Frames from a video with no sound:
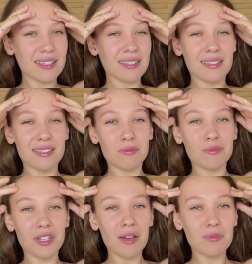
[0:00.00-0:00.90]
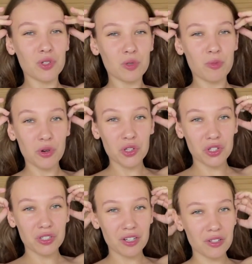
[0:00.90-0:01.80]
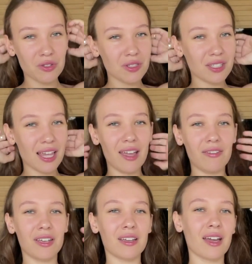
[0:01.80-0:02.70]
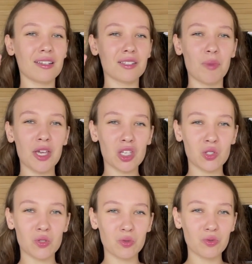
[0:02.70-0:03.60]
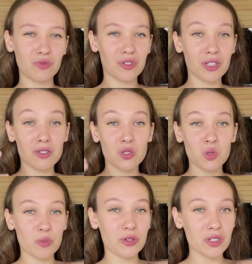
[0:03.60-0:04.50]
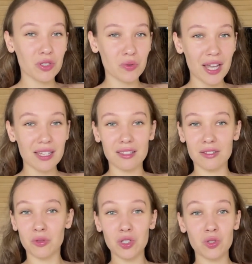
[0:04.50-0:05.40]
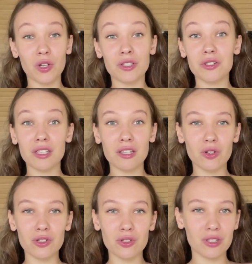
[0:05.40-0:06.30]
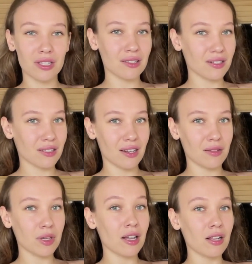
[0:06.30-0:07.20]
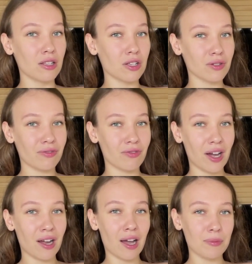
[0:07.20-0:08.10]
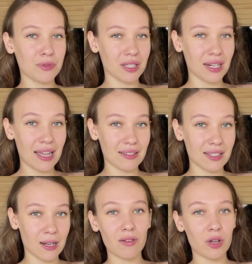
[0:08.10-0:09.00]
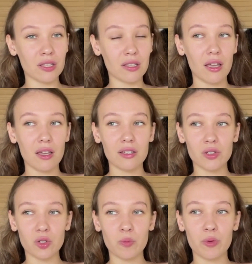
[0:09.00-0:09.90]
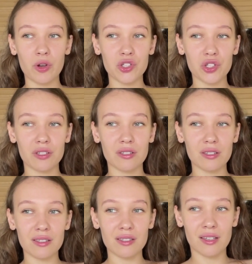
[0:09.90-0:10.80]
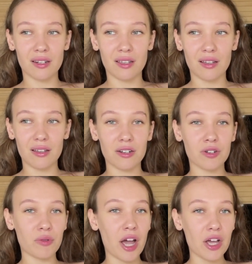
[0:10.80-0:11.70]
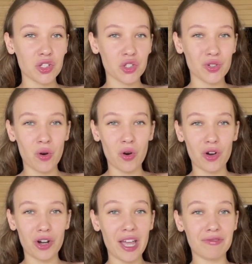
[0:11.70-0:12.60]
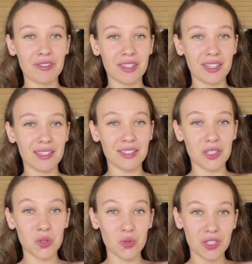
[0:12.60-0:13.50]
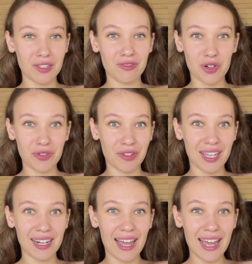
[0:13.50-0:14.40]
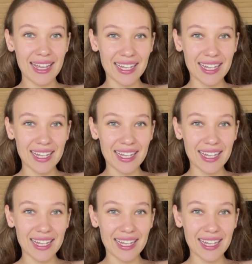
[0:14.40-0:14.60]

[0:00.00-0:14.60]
and sometimes your projects are not saving and it makes you feel super stressed. You need to understand also that there's gonna be a lot of fuck ups in editing when your project is gonna crash, or everything that you did for fucking 8